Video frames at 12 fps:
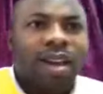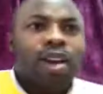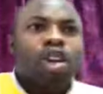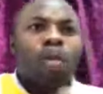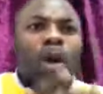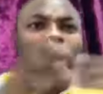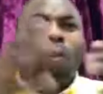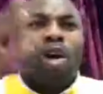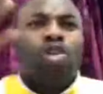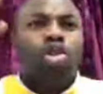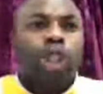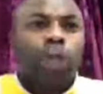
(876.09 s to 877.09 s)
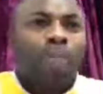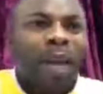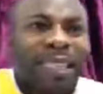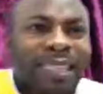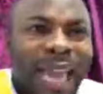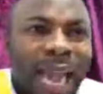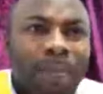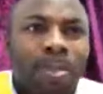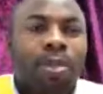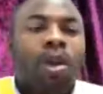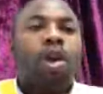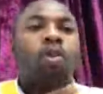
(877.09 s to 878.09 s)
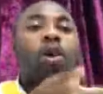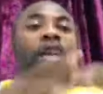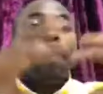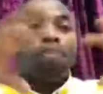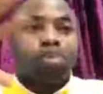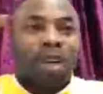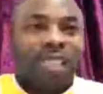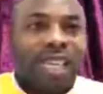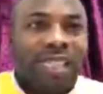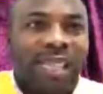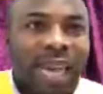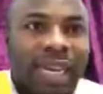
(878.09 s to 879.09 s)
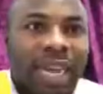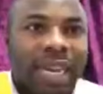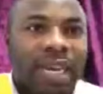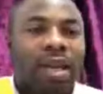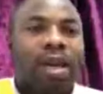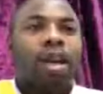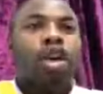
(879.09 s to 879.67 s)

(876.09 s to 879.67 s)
Nobody want to spend time with the presence again.